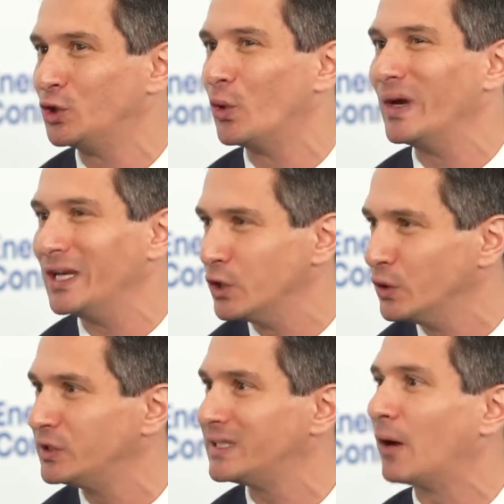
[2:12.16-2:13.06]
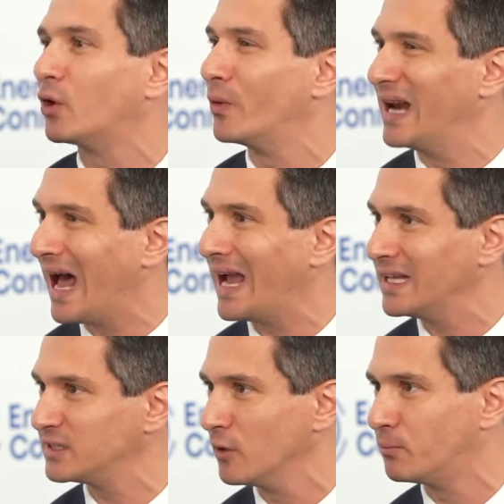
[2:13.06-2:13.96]
reduce our
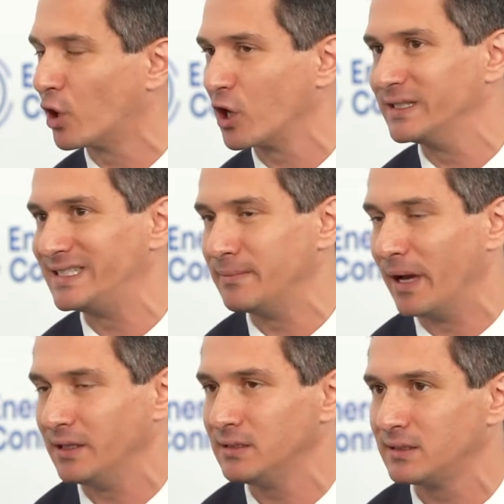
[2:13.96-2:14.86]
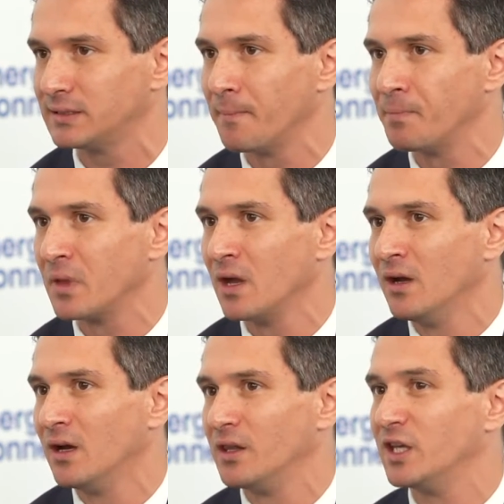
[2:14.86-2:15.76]
reliance on Portland cement.
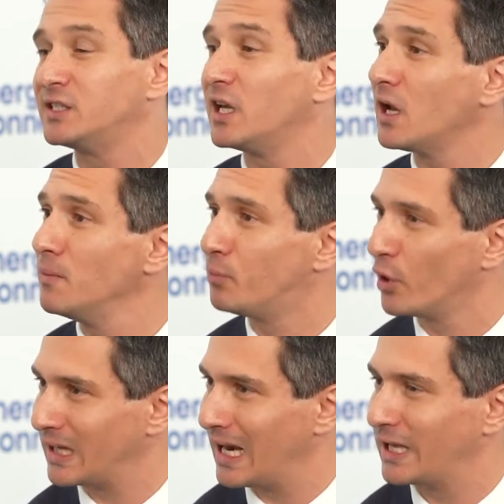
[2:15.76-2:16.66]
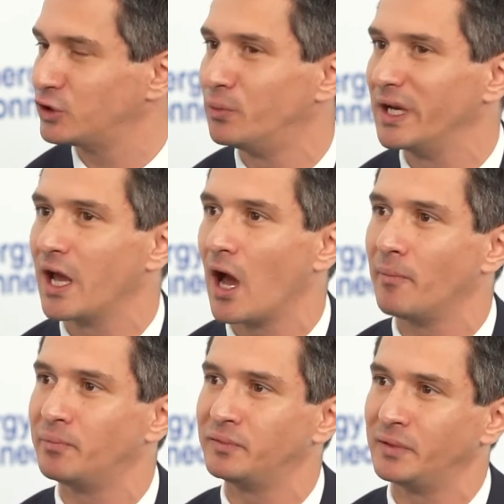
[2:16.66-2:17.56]
The second point I'd like to bring
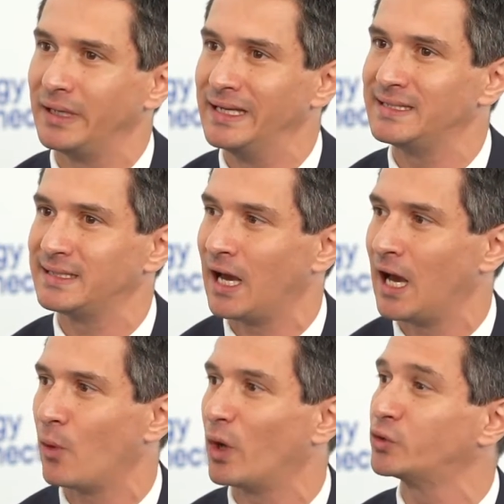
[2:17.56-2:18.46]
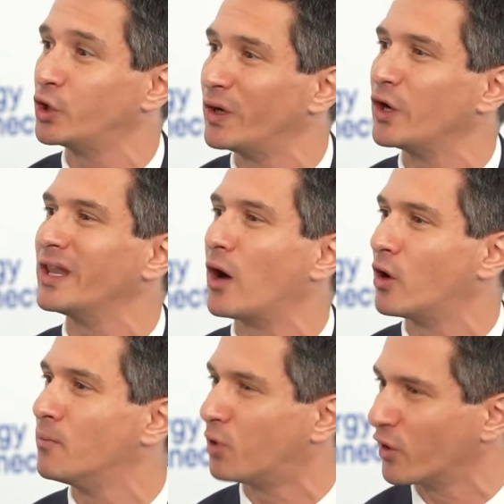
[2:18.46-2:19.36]
up is what we're doing on
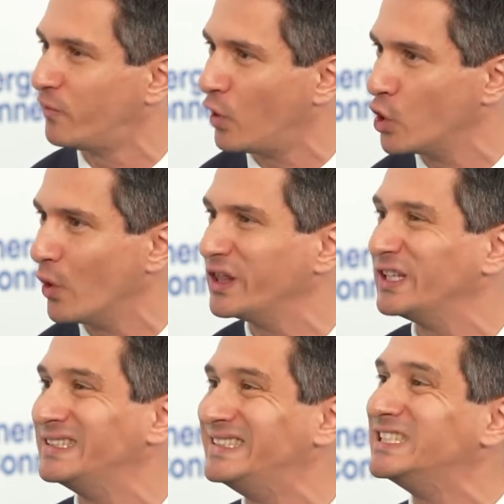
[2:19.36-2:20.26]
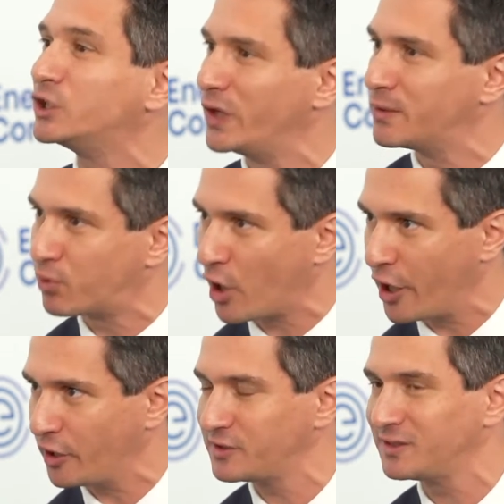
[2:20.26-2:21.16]
our portfolio and the discrete
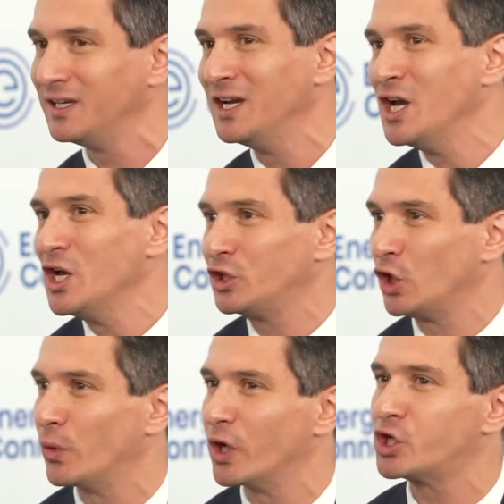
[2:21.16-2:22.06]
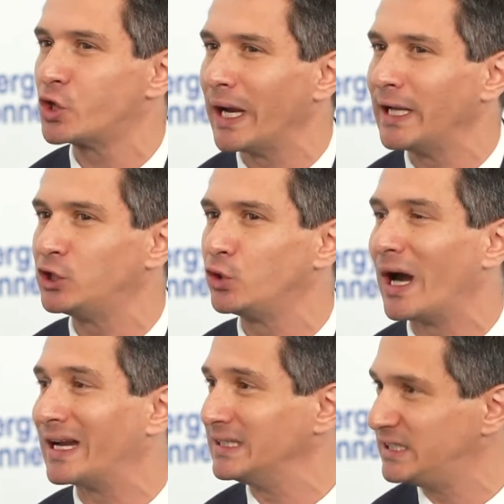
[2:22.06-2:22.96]
products. So we're trying to
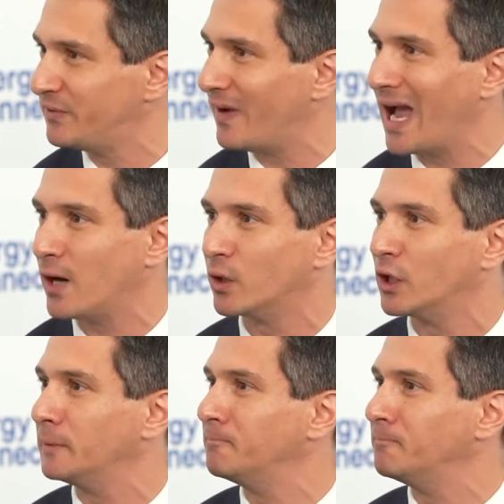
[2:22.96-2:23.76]
identify our